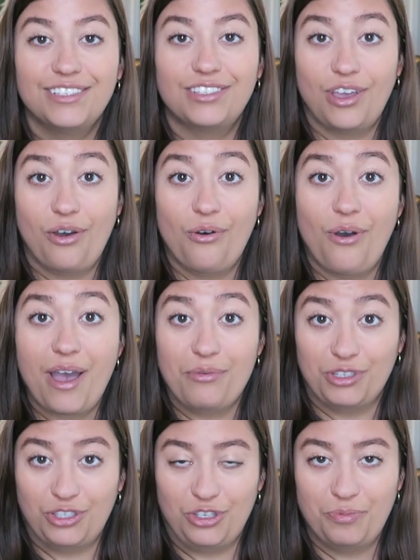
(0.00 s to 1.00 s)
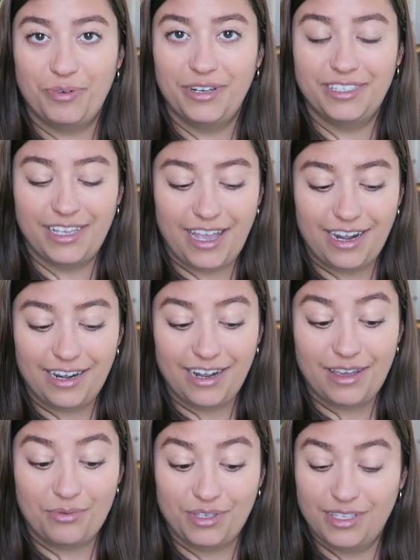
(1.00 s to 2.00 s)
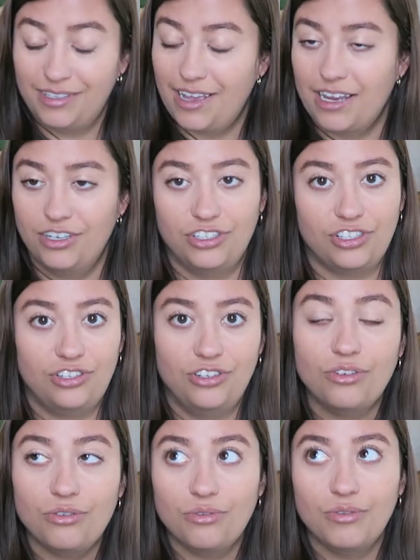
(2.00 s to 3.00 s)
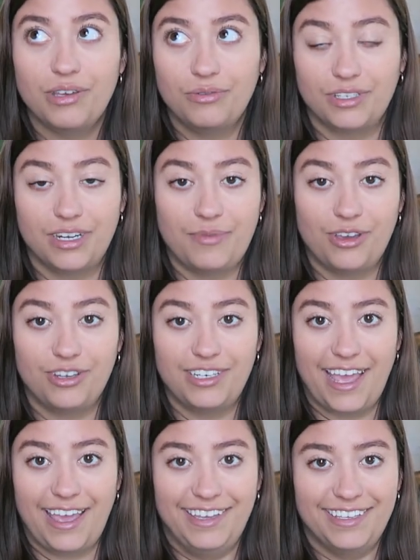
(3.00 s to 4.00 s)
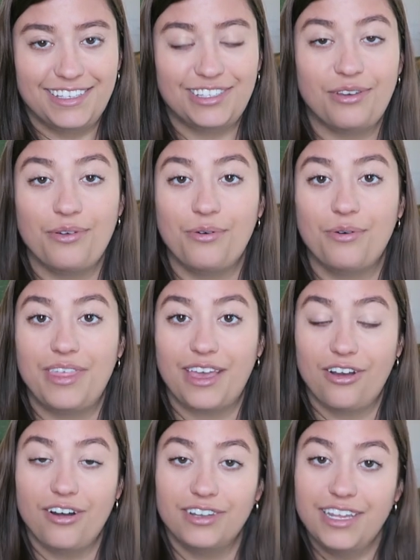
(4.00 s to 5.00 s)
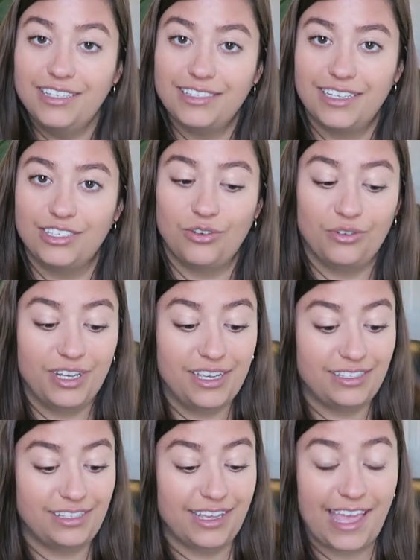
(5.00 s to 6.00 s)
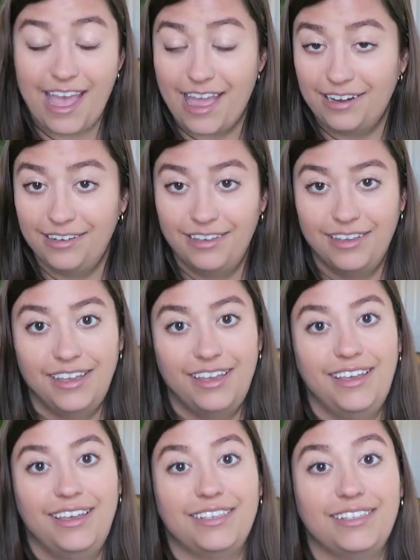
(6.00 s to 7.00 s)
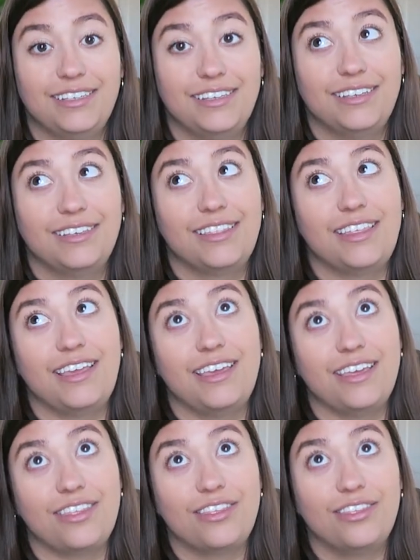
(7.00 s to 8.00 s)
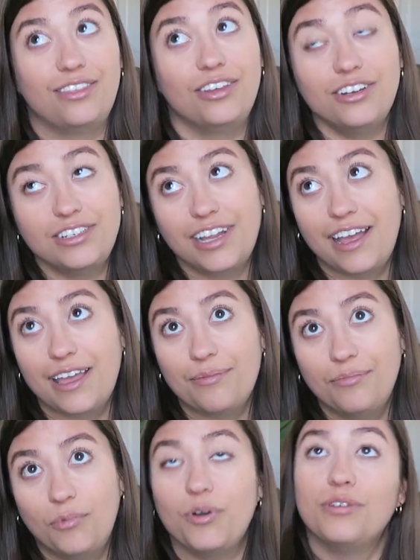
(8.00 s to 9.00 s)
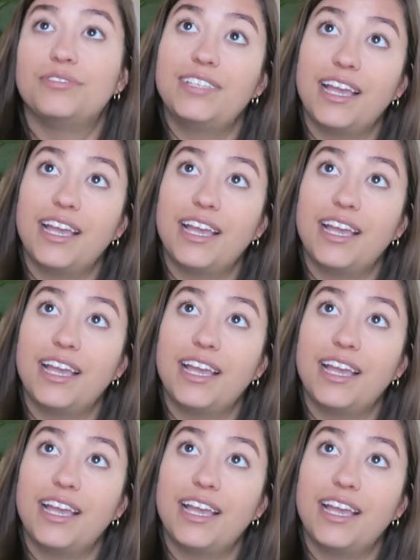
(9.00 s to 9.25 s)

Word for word: So I was super excited. I was, I just knew it was going to be a good day. So they called us and told us again, the third time, well,